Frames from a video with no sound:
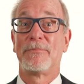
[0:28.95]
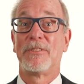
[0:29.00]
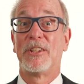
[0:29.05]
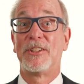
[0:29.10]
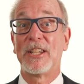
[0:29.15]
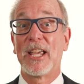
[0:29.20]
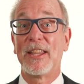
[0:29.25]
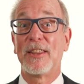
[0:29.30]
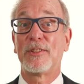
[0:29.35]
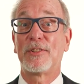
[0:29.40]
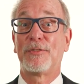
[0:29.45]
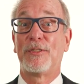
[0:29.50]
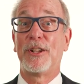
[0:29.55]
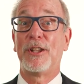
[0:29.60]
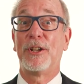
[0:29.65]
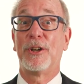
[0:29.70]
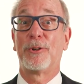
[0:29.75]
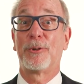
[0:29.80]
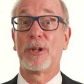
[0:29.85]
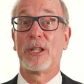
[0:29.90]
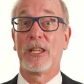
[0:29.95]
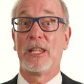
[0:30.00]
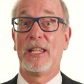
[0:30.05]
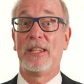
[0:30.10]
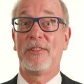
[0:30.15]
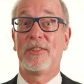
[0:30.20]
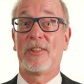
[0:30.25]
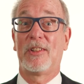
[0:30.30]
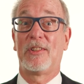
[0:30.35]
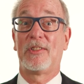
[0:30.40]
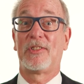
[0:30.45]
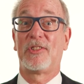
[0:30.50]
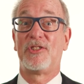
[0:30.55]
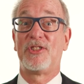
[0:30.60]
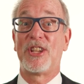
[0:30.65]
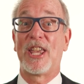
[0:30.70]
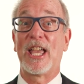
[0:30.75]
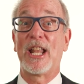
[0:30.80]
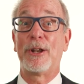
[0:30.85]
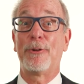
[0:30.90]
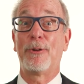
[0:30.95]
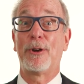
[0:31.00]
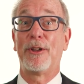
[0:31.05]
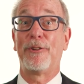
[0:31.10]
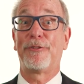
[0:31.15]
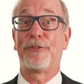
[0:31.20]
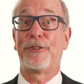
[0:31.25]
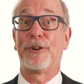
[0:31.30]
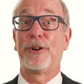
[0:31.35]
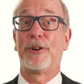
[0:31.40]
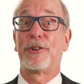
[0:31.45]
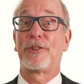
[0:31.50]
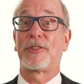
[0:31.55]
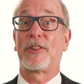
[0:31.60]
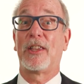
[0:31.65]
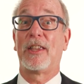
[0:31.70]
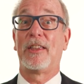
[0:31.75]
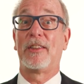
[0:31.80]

The day this video releases, January 1st,